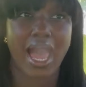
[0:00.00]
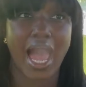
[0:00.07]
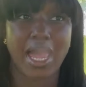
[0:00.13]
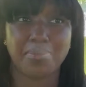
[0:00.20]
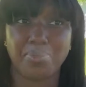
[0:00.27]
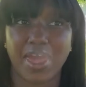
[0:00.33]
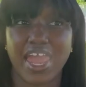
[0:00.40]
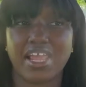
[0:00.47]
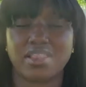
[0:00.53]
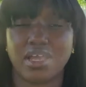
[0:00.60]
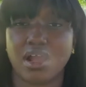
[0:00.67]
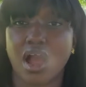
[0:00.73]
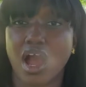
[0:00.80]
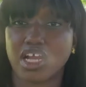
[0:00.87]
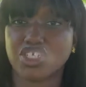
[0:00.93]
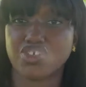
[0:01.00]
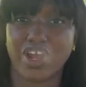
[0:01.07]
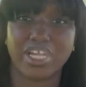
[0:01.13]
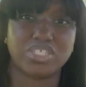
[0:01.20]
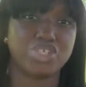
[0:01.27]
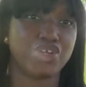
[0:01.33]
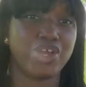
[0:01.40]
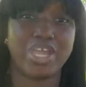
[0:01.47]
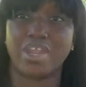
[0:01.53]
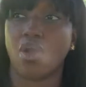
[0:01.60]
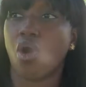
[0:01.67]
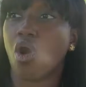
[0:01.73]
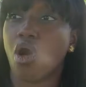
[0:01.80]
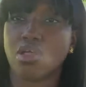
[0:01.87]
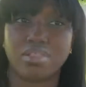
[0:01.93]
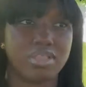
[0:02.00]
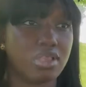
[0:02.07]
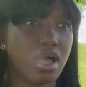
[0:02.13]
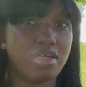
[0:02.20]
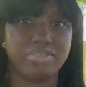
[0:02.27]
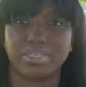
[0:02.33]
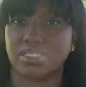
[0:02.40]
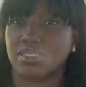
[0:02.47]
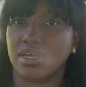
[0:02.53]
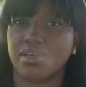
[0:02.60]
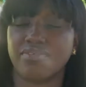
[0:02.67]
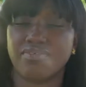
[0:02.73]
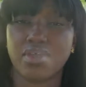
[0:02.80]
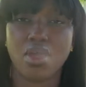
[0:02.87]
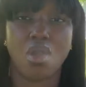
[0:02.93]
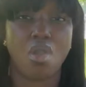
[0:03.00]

I paid the contractor and all the other stuff,